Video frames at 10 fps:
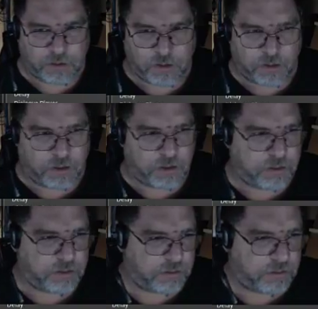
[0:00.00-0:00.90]

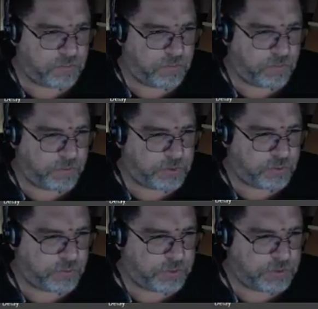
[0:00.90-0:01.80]
and we want to make
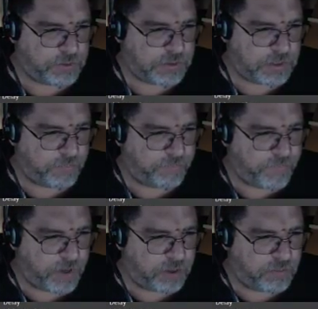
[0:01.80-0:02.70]
sure that we set our
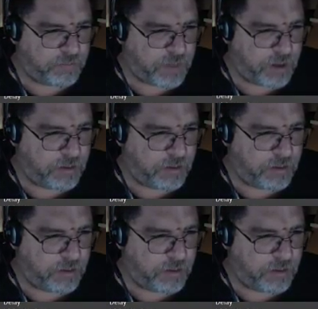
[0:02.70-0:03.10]
volume